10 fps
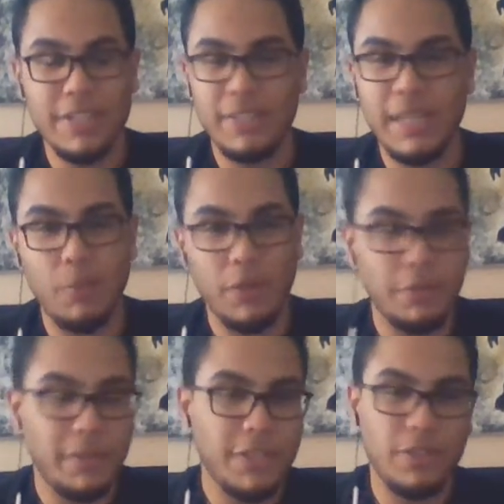So you get more
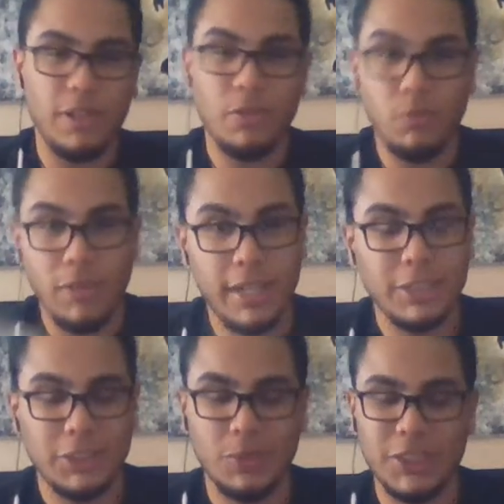information on
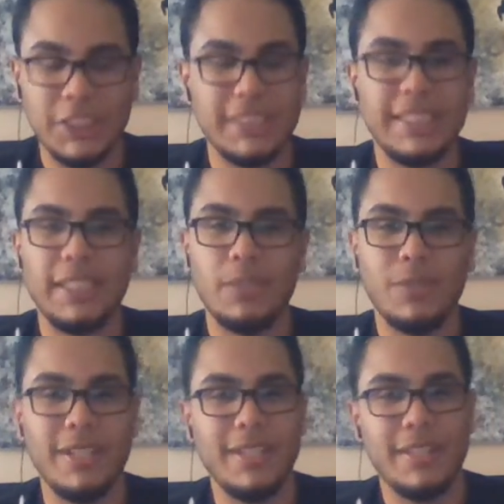Crush, what she's dealing
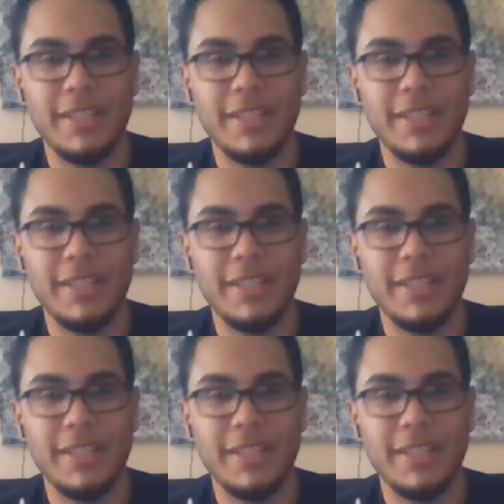with.